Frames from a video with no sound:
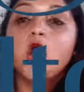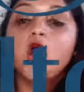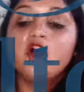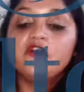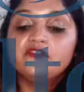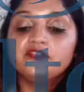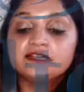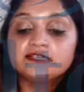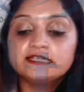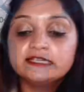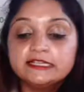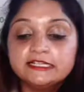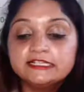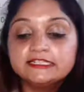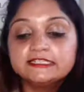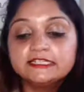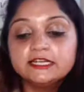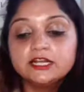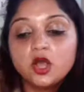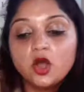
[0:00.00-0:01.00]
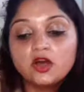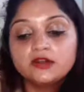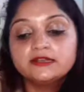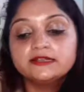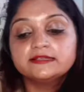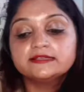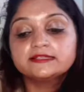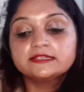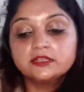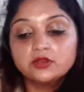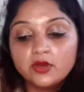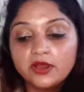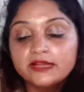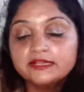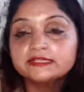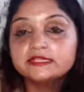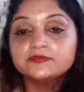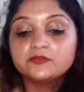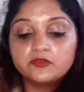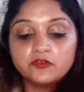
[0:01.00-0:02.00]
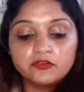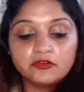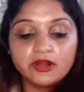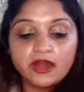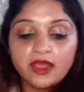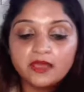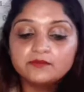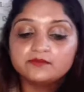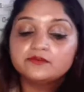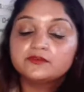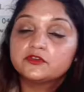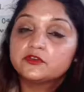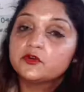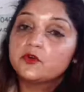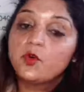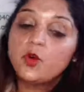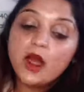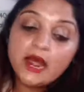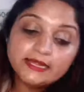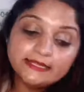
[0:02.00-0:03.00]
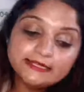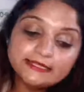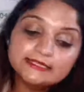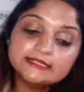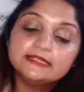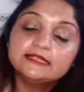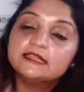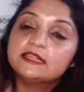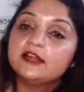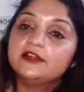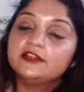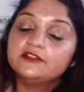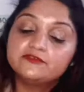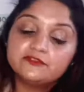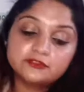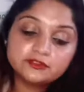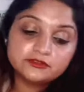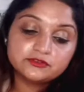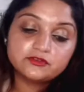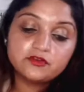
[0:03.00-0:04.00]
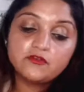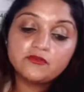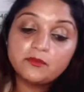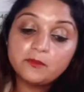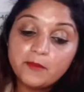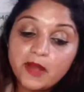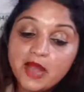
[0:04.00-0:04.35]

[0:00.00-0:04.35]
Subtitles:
of its Hilton Honors loyalty program through until 31st of